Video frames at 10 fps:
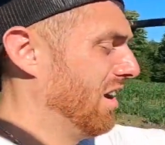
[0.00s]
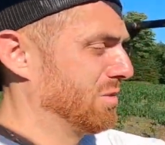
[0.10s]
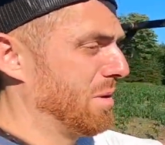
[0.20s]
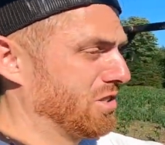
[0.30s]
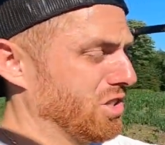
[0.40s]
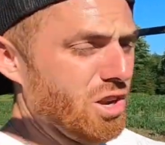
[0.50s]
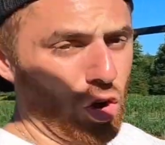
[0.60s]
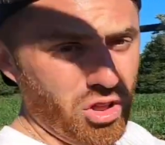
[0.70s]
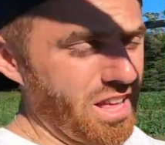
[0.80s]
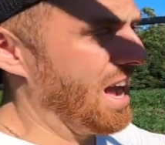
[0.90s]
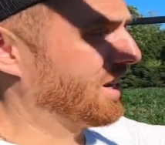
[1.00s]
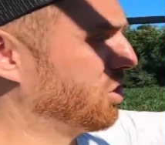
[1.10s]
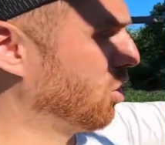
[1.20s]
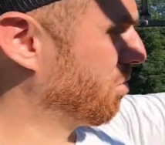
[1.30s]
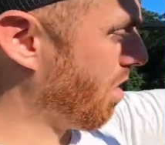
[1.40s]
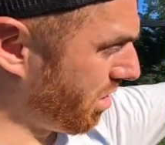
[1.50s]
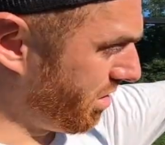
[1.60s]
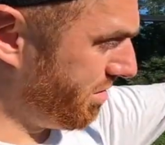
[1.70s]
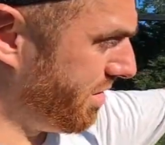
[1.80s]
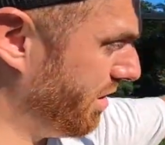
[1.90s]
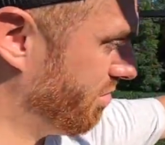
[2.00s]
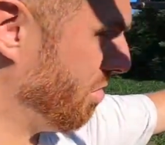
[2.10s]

especially early October, are going to feed